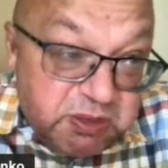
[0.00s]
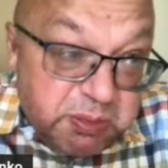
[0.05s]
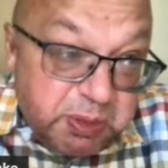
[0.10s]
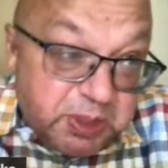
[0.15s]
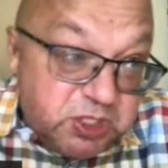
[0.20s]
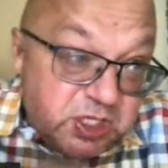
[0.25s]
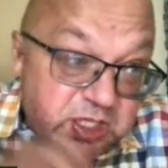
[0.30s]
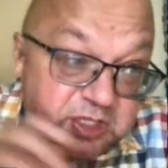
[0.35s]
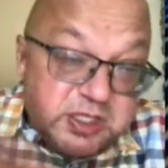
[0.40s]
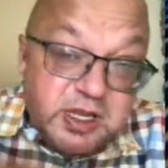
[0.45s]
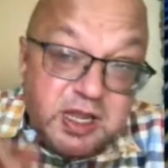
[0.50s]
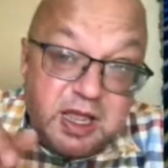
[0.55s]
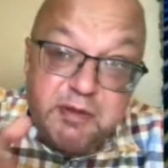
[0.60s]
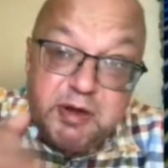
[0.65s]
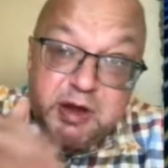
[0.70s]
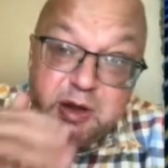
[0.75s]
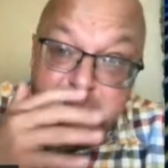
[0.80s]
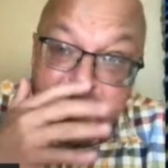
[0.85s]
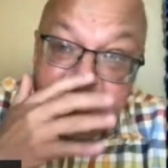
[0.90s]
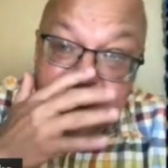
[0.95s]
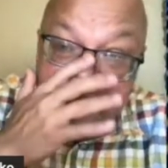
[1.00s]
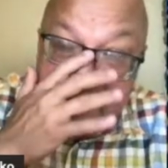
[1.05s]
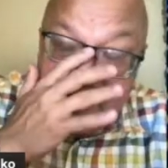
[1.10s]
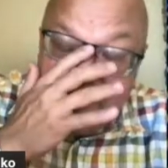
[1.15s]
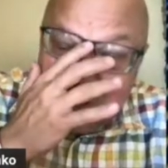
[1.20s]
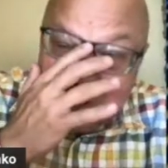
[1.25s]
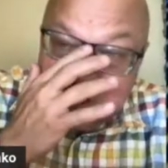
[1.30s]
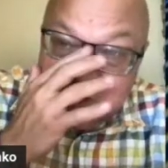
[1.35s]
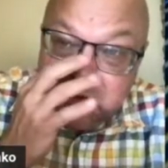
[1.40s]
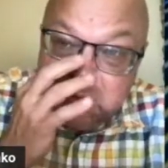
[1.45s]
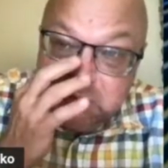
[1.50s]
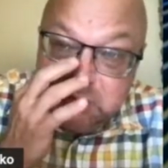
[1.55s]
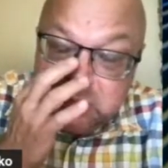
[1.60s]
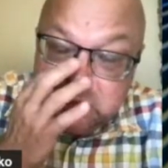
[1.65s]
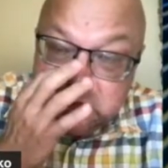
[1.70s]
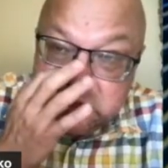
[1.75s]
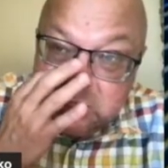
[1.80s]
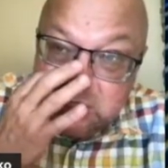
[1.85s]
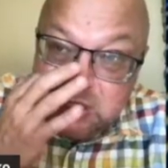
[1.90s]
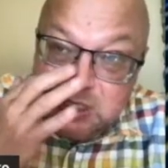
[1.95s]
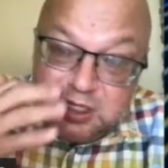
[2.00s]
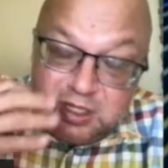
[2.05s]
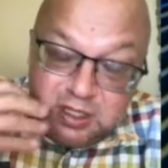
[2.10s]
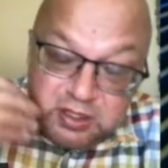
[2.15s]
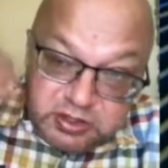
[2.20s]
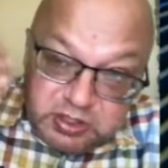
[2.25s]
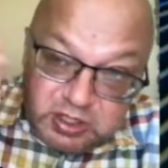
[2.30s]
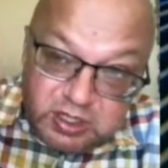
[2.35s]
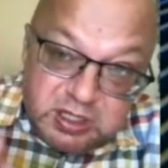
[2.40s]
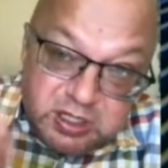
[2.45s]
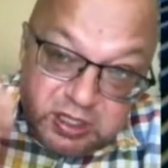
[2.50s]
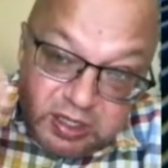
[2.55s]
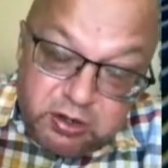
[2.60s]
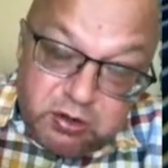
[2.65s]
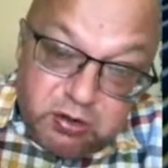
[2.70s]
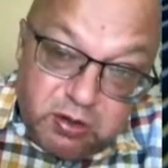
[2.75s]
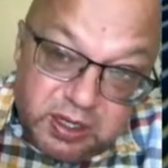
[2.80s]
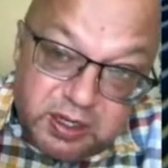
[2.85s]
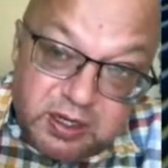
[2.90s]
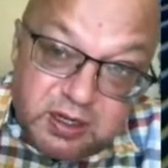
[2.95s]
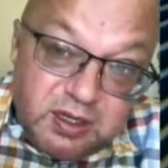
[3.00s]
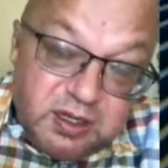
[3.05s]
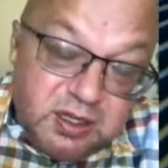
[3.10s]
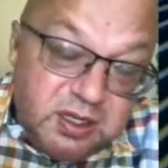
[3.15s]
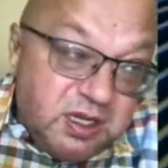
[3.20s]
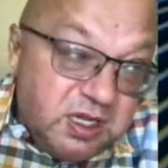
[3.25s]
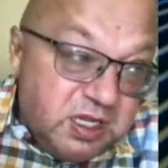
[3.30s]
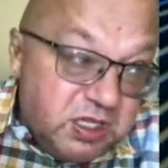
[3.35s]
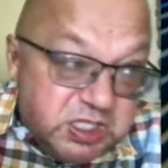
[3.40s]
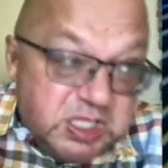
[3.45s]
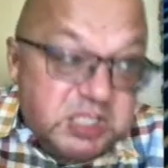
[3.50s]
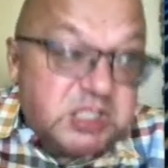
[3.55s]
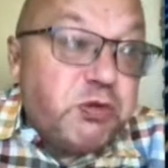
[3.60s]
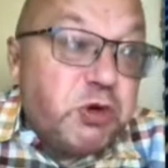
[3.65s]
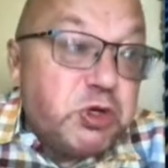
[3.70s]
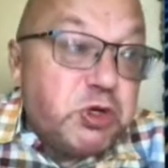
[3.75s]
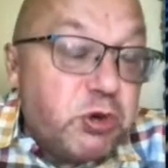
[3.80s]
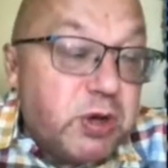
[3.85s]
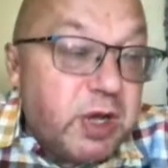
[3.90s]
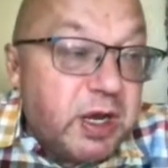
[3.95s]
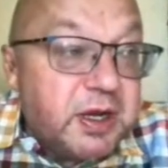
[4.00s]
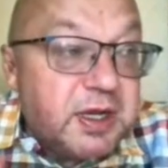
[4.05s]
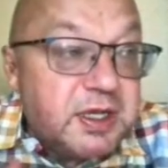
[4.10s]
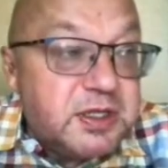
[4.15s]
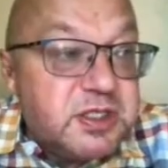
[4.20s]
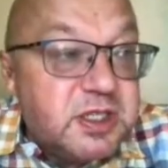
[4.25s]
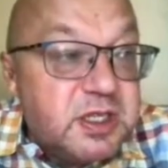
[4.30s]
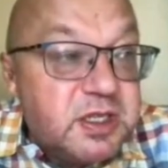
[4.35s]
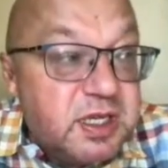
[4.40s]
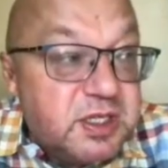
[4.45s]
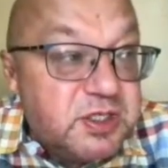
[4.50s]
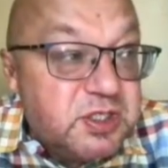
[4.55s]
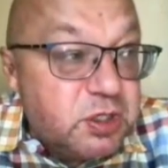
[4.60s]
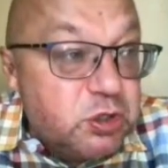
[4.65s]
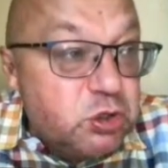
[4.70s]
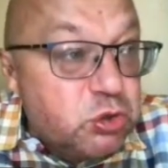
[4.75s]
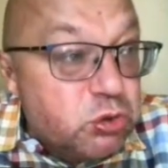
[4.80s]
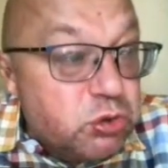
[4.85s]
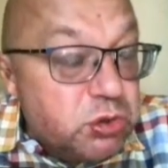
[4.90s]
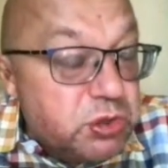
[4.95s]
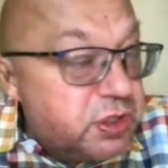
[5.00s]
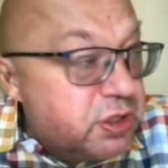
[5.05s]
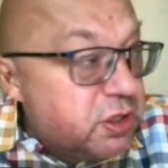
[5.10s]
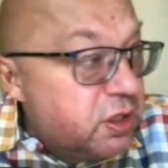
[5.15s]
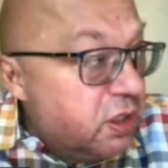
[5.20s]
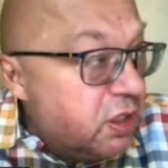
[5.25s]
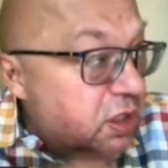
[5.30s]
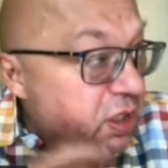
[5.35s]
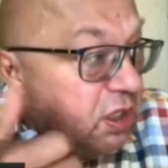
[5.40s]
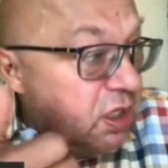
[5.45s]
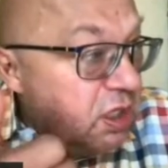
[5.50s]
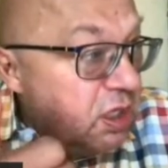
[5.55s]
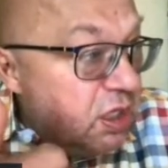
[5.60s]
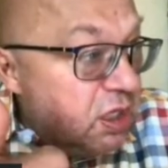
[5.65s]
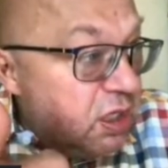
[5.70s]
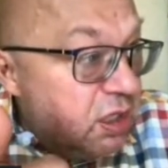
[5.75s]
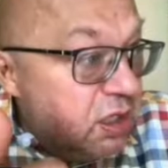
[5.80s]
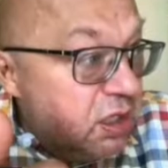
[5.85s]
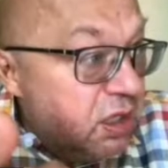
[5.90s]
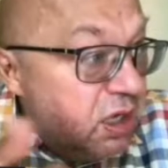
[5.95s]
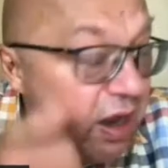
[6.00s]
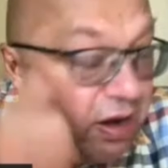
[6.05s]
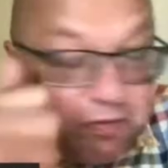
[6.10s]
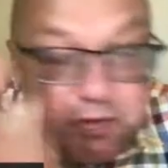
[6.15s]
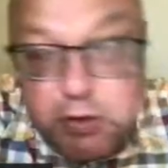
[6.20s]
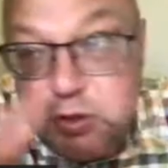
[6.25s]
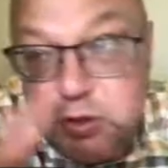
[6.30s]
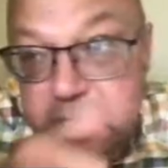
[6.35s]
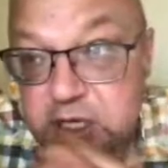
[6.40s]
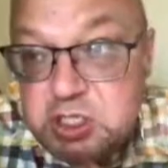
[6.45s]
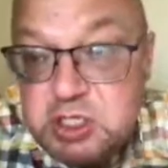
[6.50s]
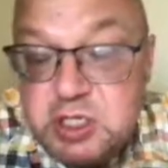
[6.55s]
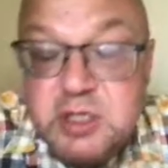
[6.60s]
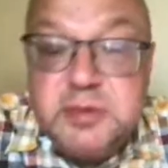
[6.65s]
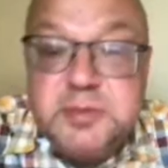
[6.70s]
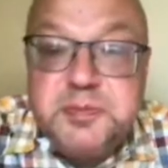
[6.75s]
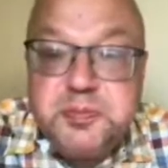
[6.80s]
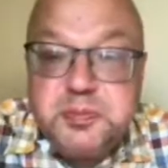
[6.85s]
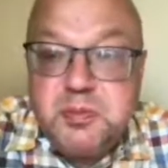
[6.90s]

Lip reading: But just coming back, once you build, this is what you can consider as a tools. Evaluation.